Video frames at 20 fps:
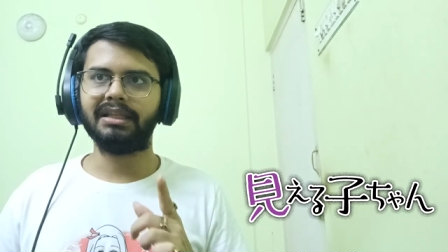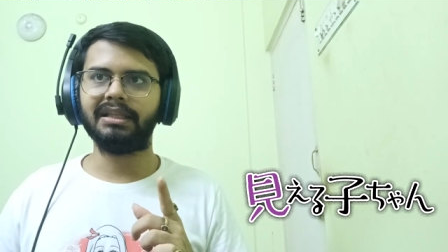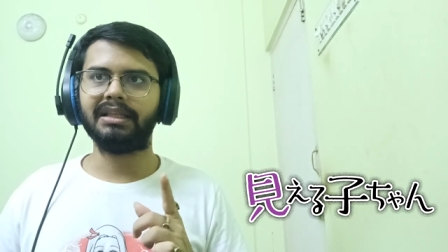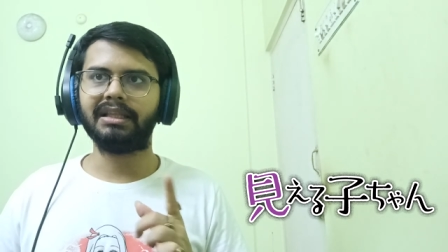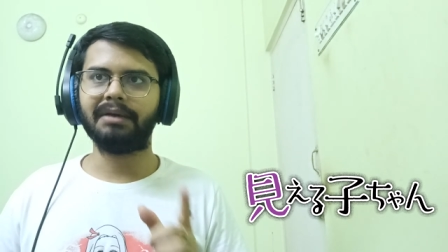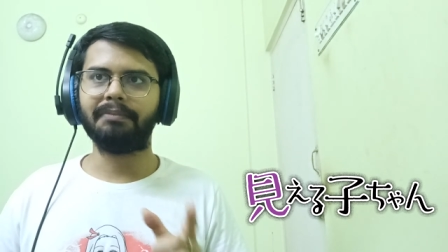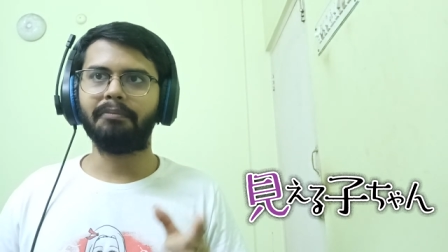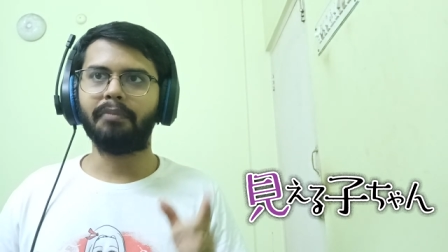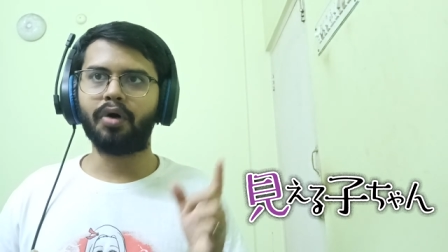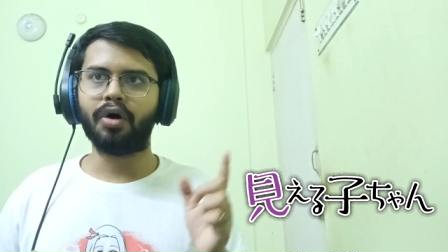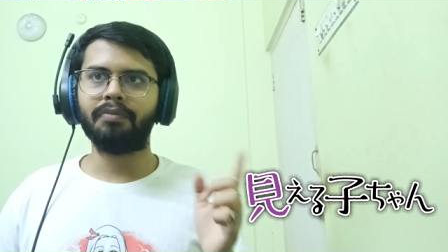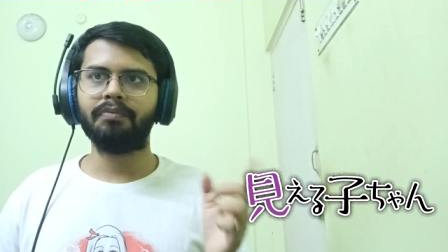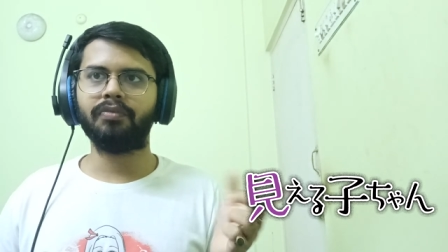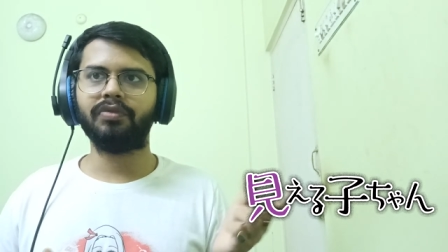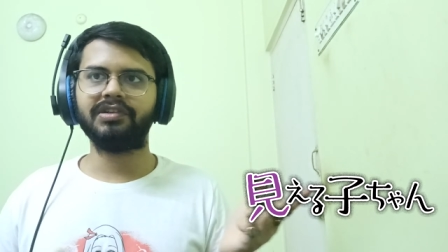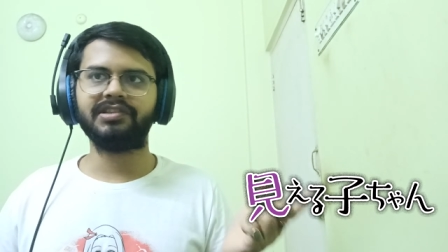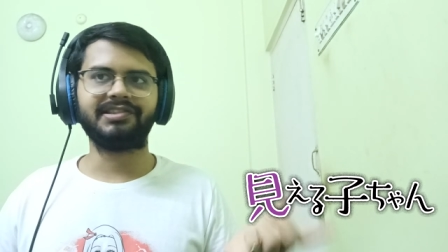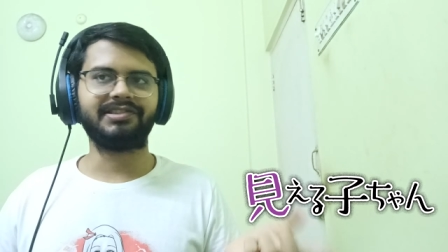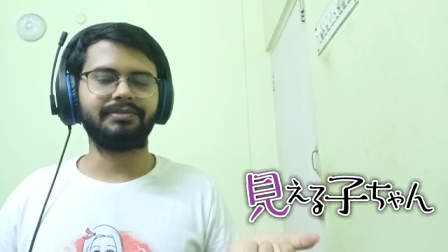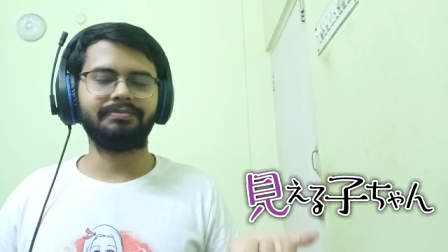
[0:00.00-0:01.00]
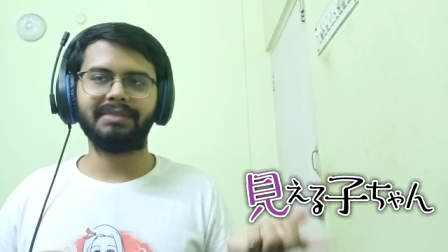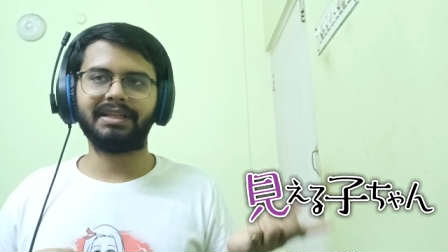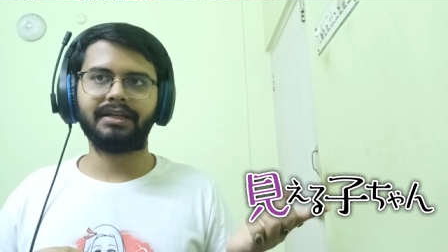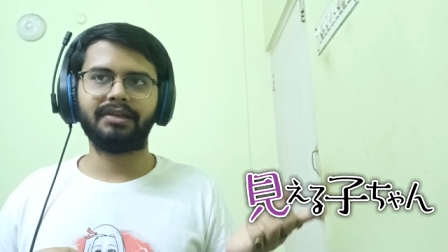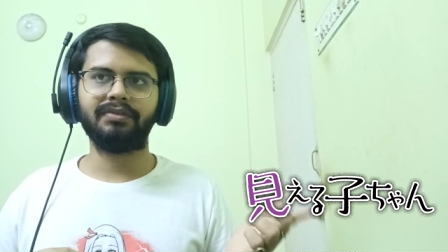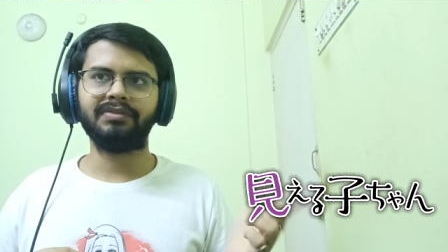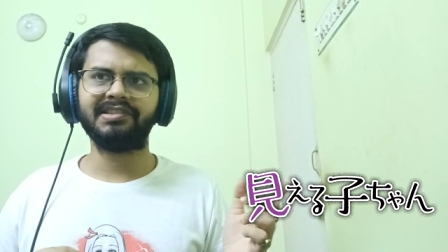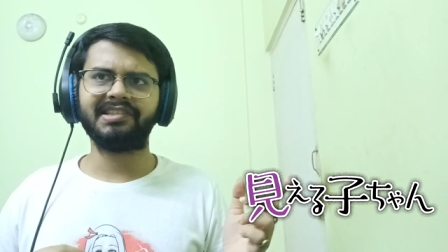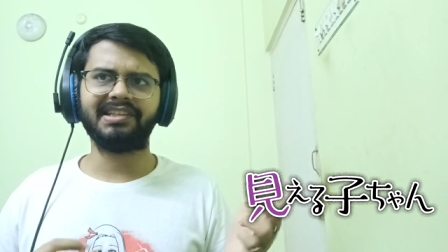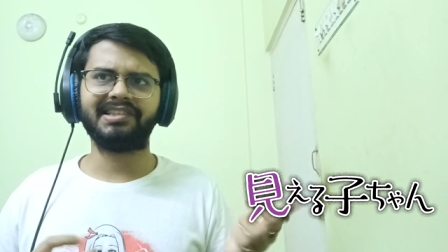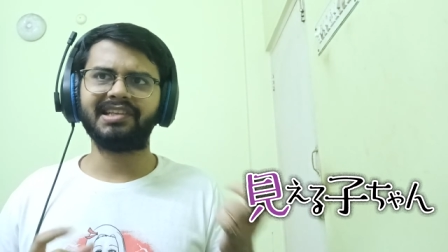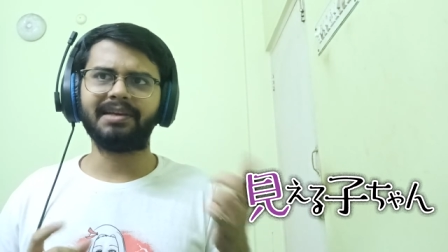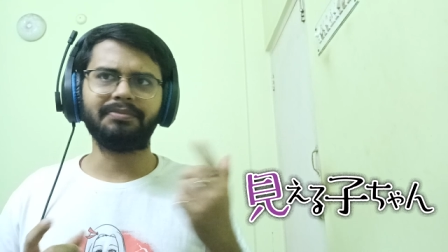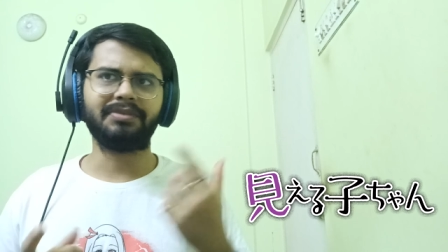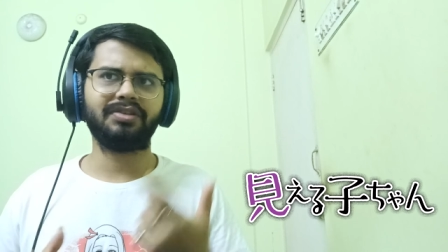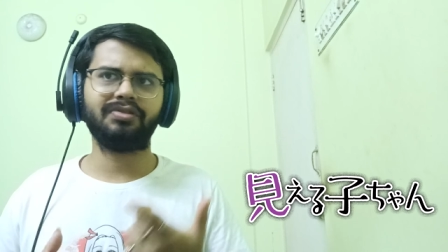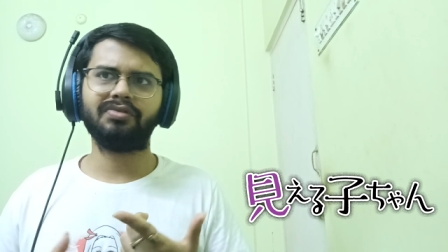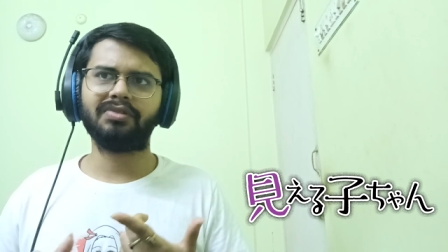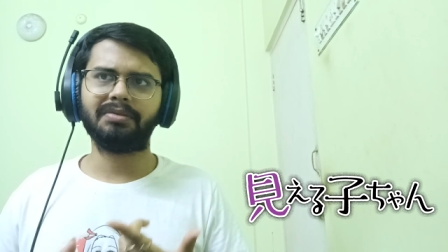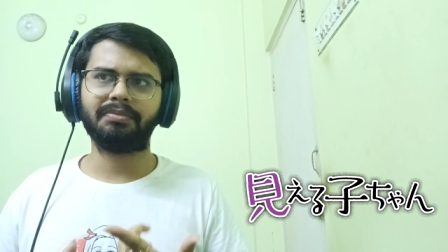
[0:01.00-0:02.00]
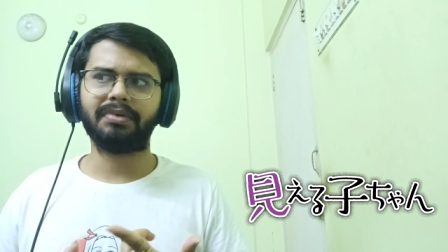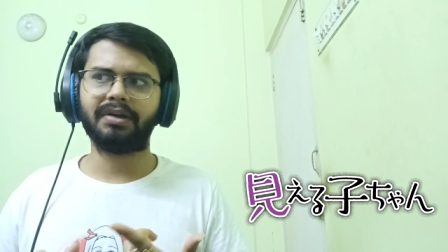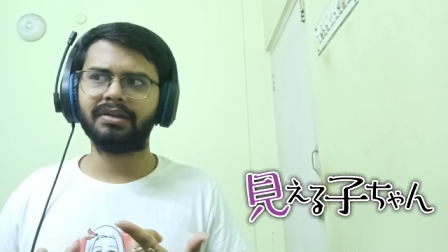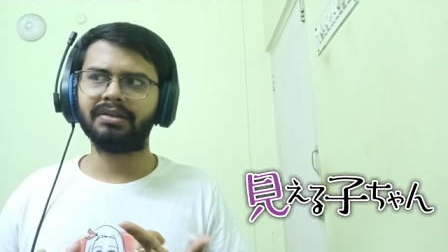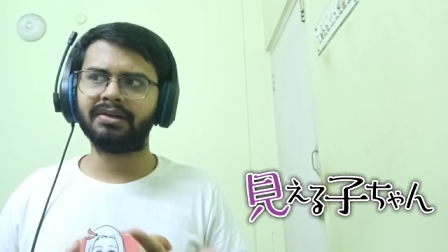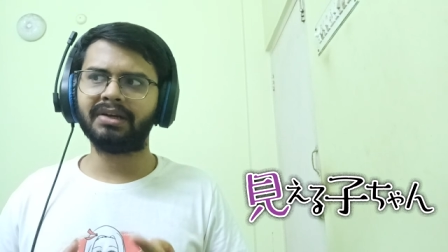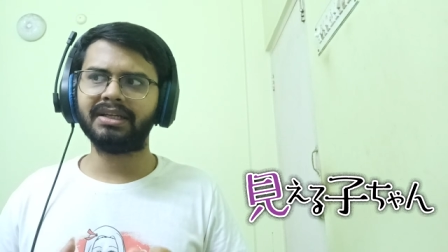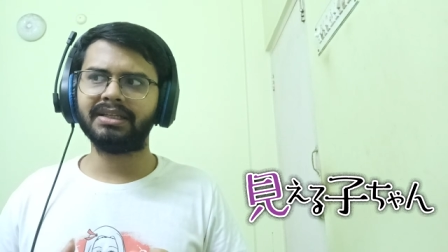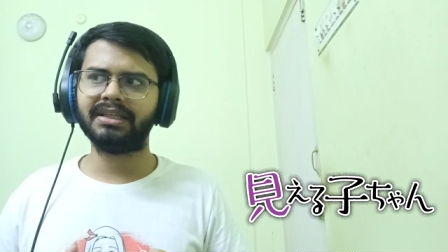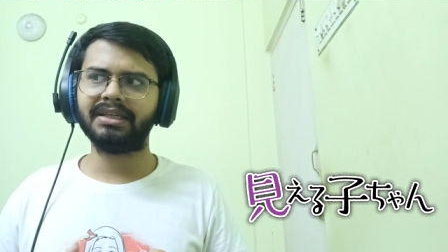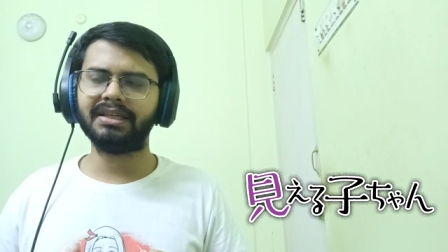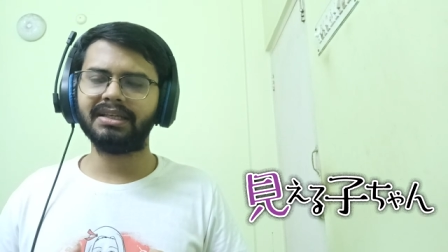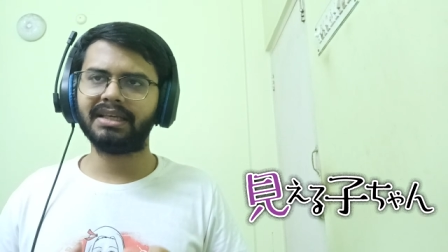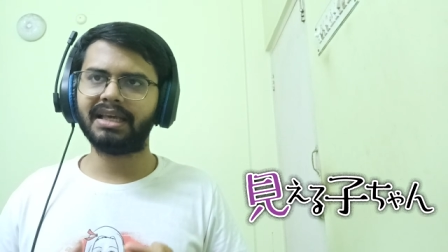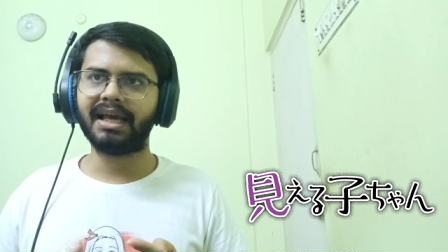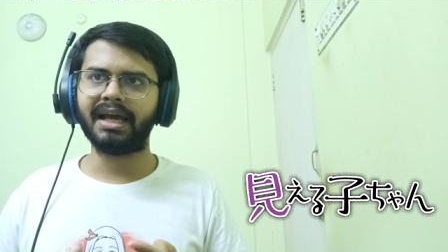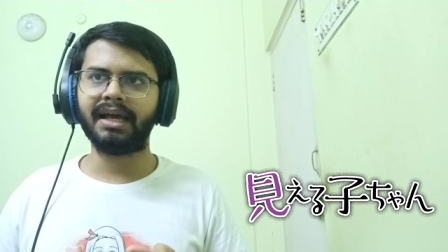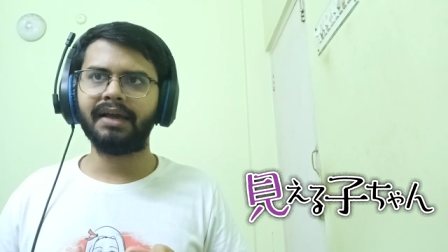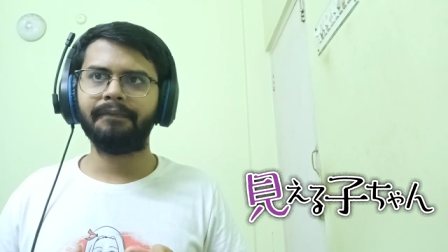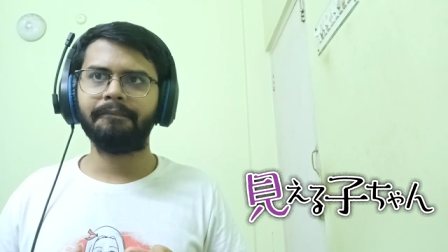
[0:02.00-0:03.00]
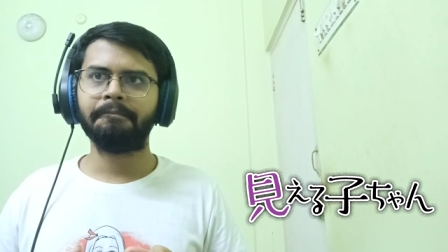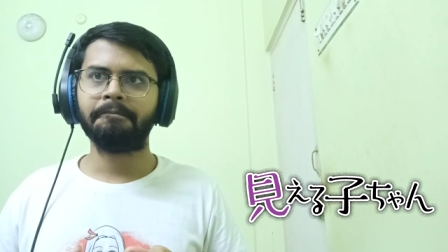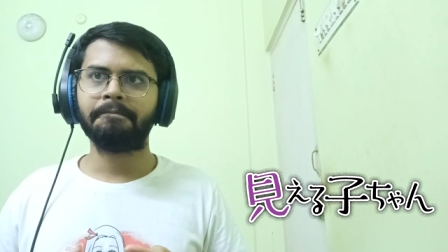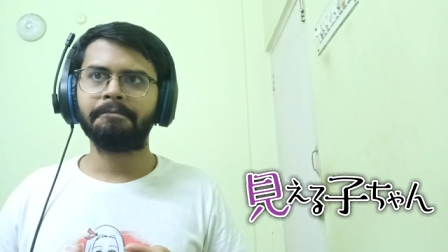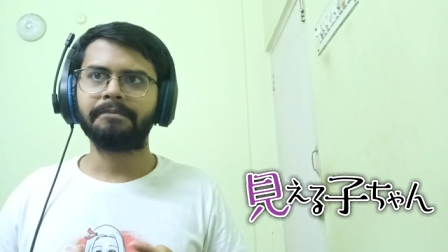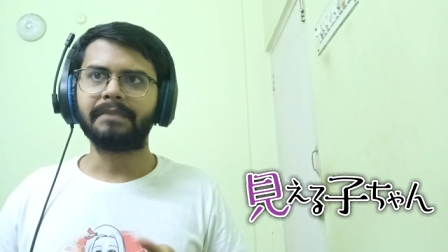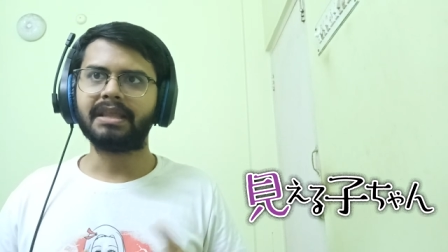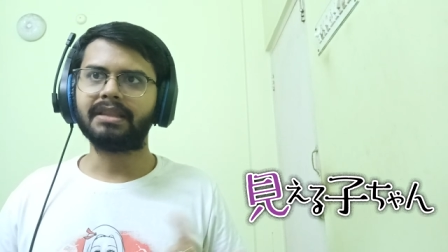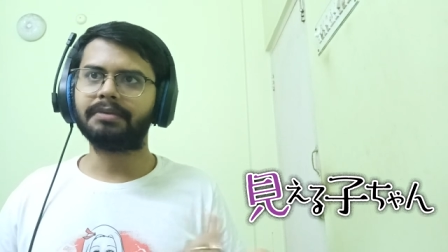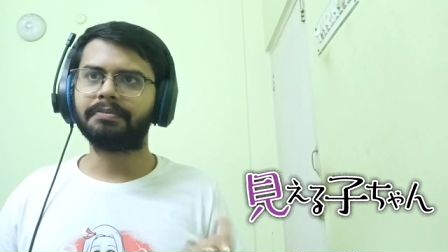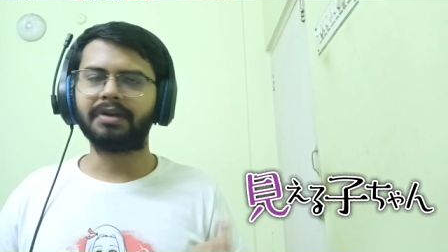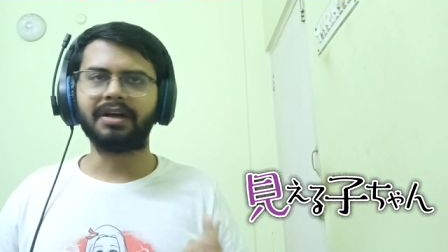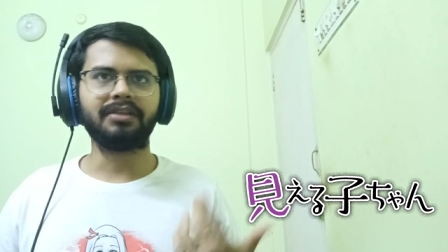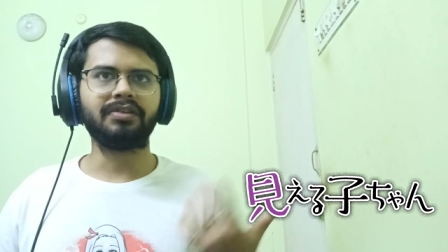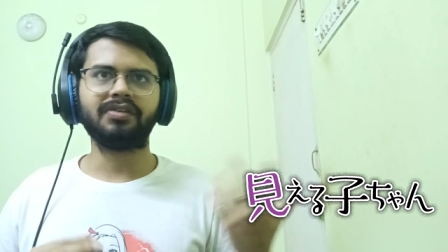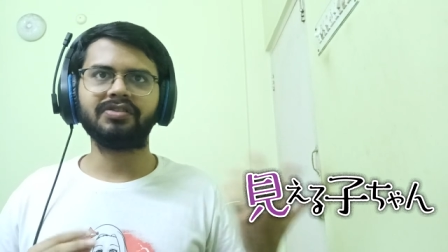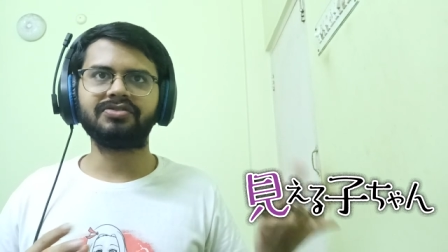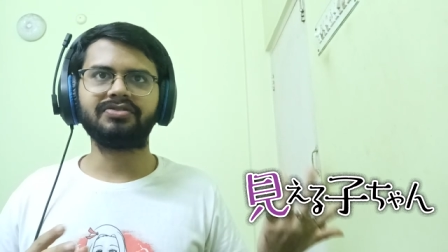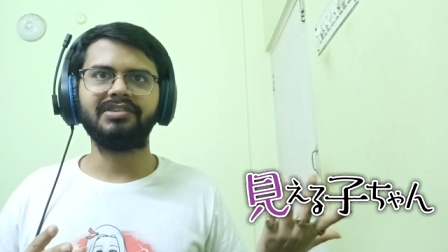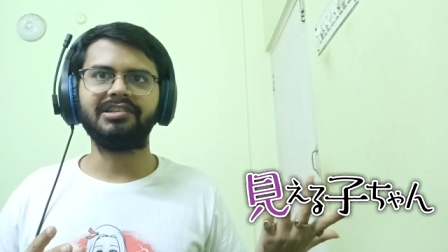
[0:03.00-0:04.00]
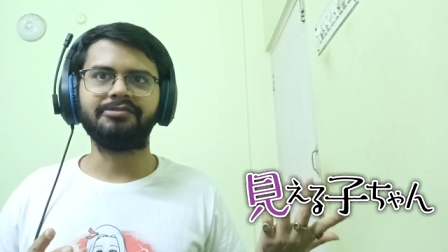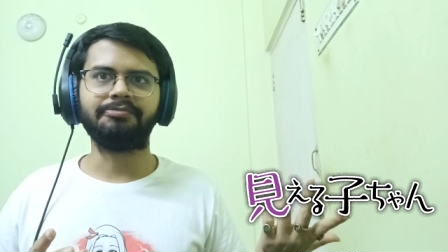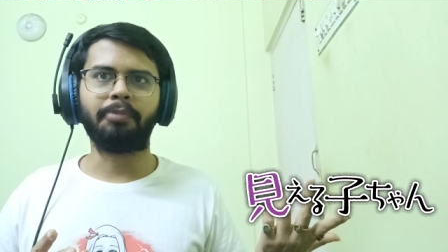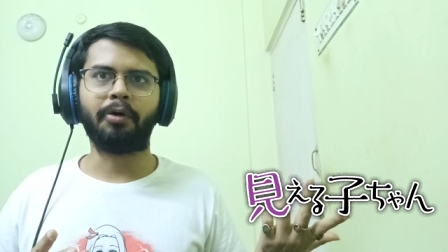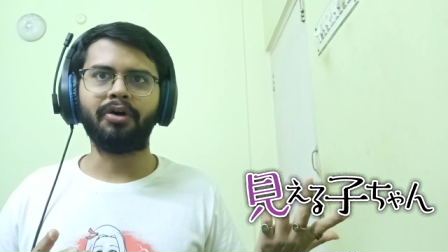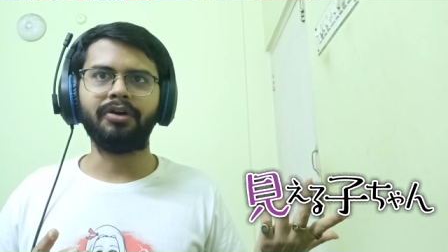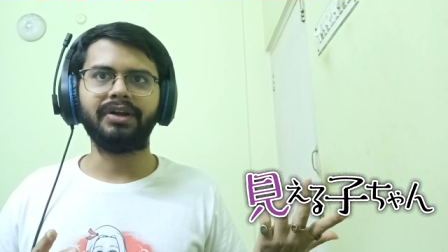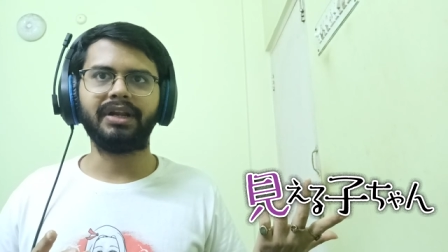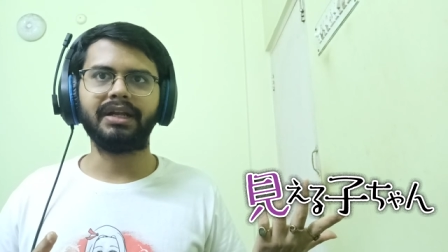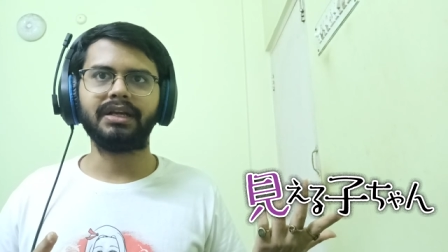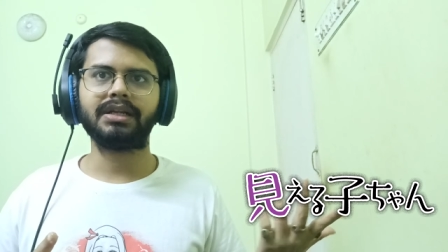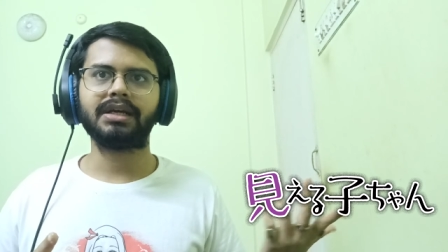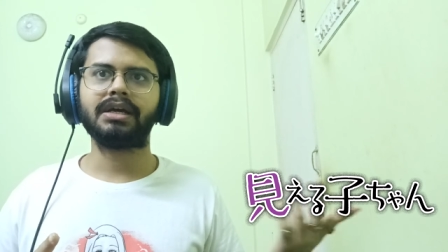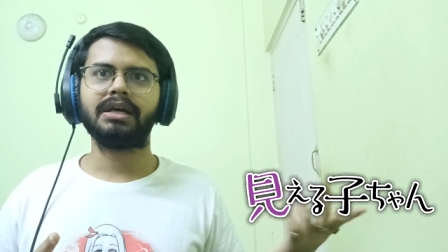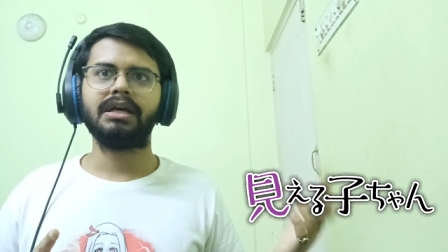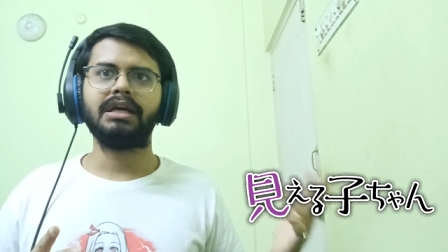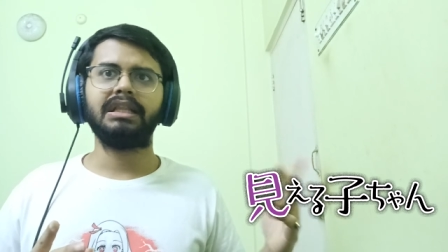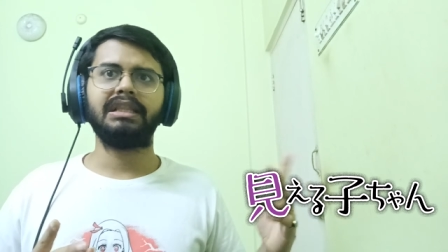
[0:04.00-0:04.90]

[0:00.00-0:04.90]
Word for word: The mom was like, you know, said something to the brother, I think, yeah. And the brother also responded.